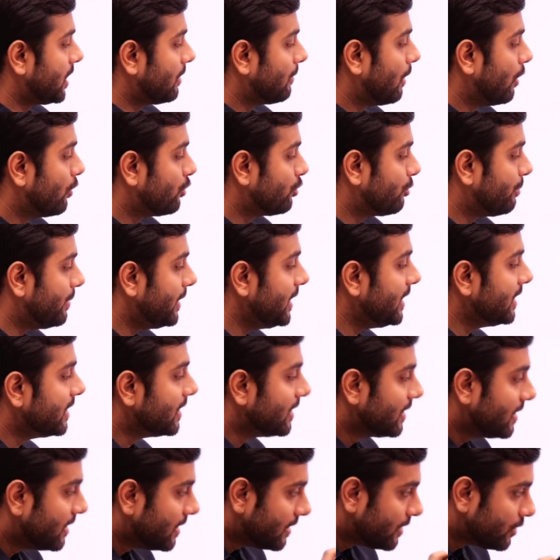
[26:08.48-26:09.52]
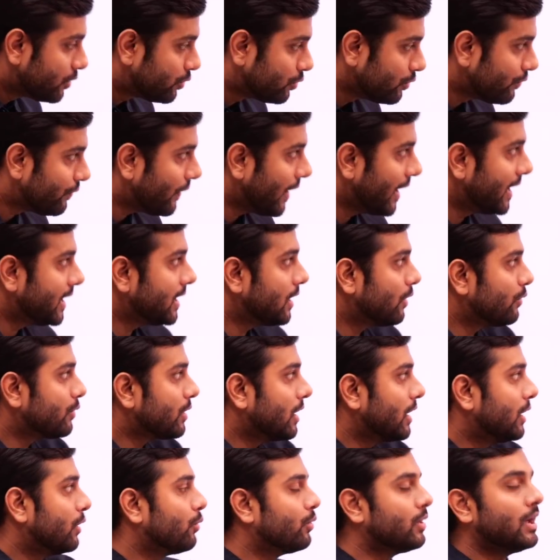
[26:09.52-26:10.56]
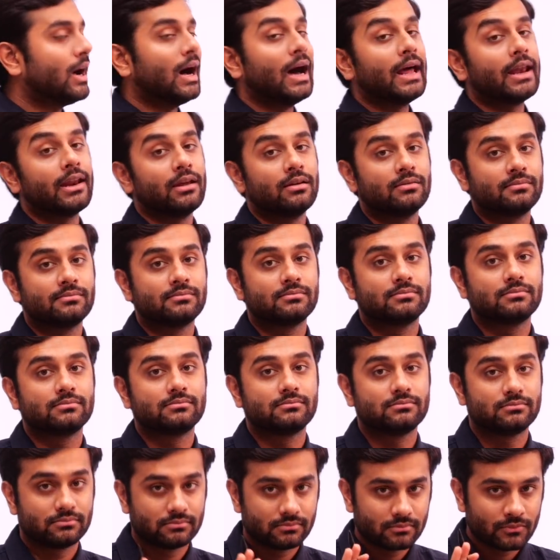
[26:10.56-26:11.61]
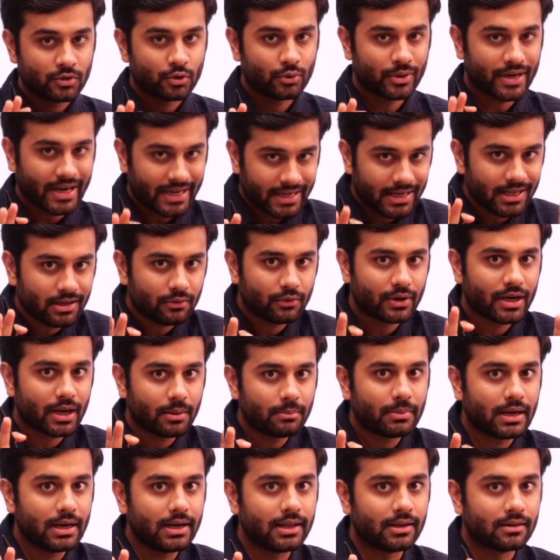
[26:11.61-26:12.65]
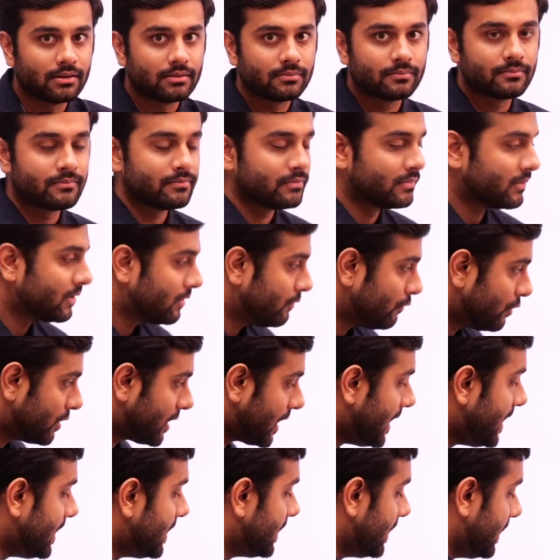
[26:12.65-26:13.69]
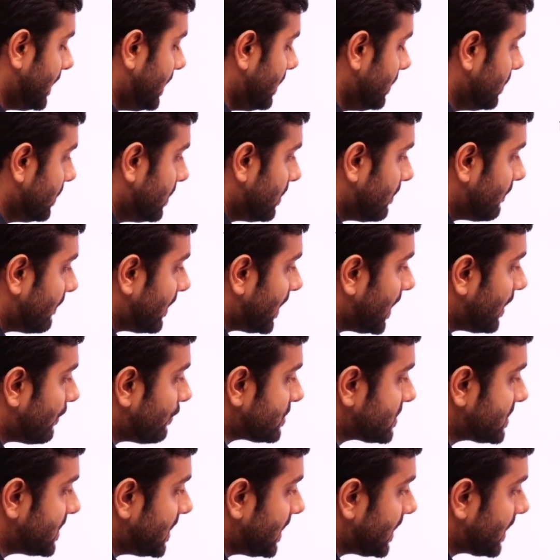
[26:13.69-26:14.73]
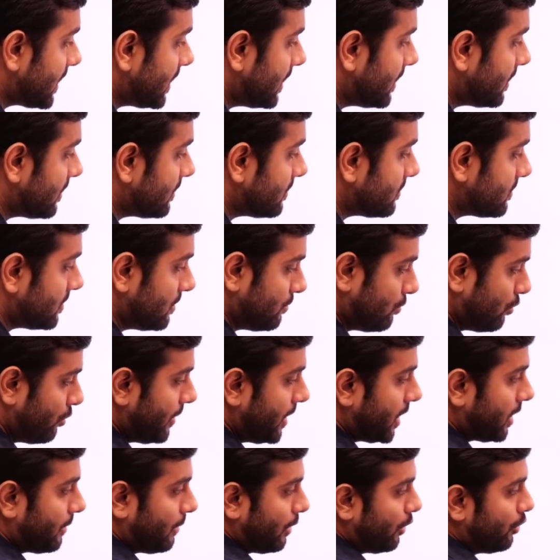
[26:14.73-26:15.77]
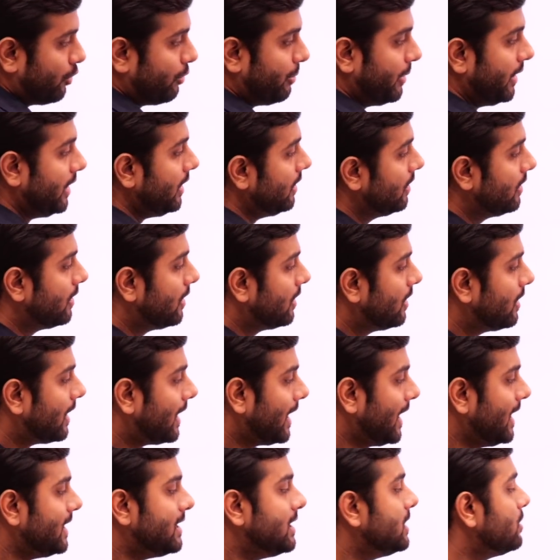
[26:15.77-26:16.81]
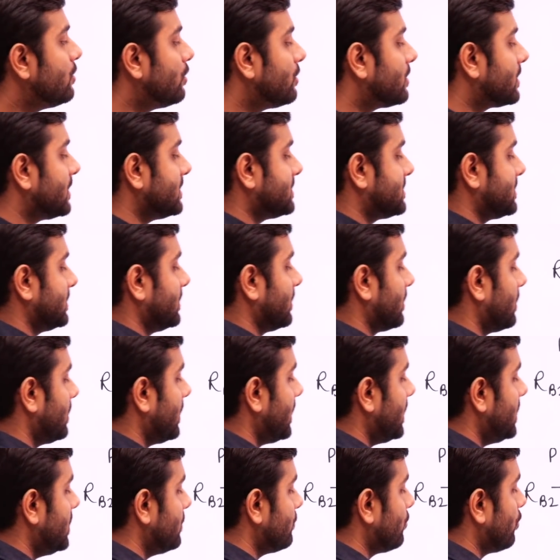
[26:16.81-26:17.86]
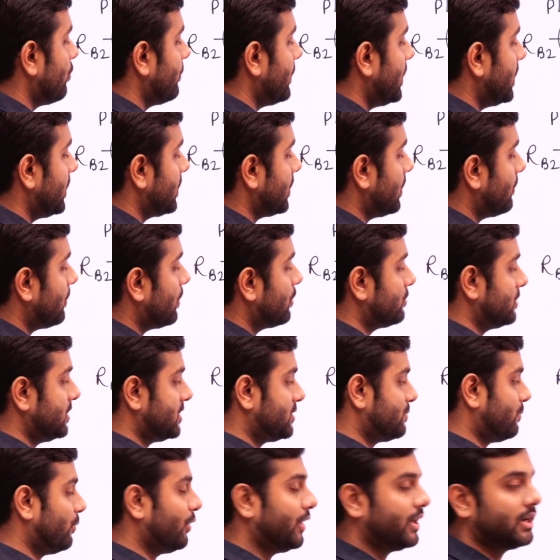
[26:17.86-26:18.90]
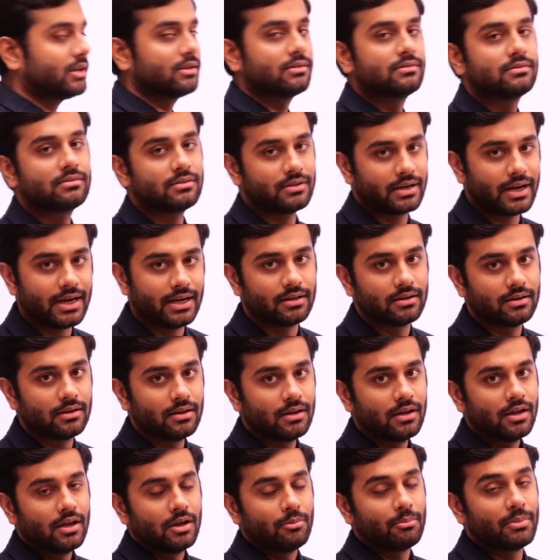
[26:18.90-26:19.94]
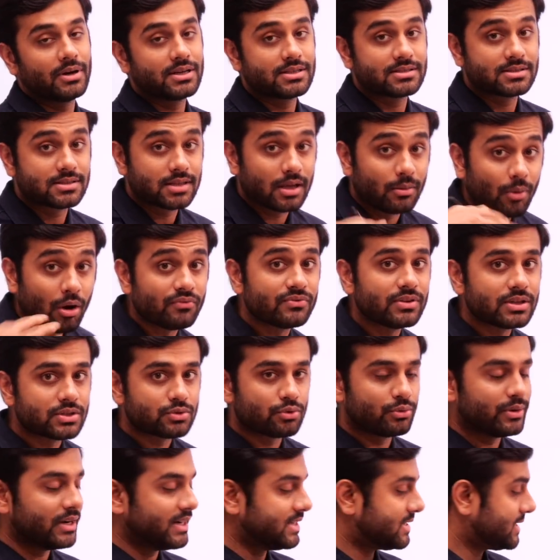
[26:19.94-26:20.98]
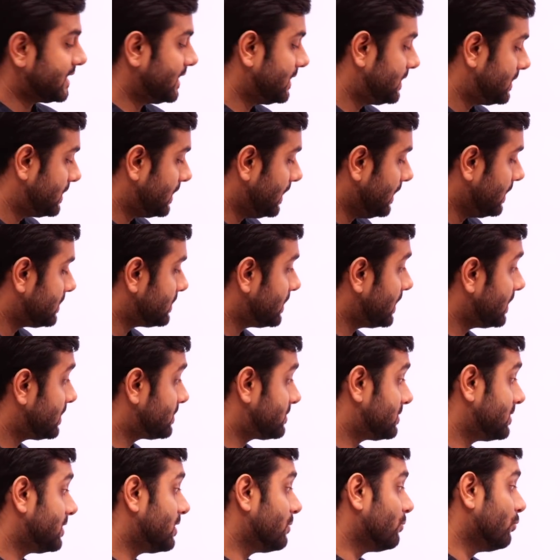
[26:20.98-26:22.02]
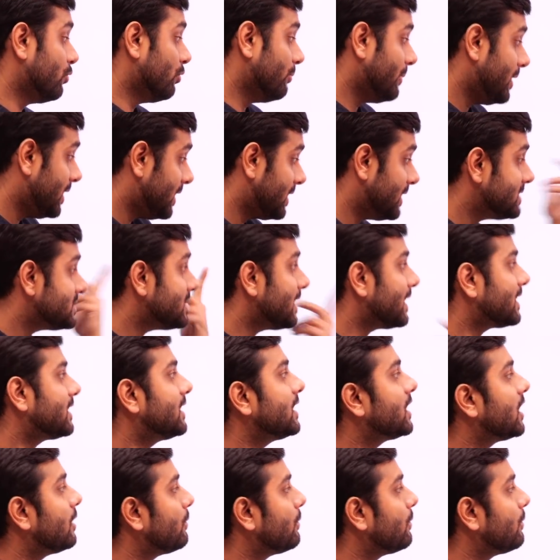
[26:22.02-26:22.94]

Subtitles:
about B to find out unknown RA. You're getting what I'm telling? What I did when I was taking the moment about B, I did not consider any moment about this point, right? But some of the students can think that, sir, moment is acting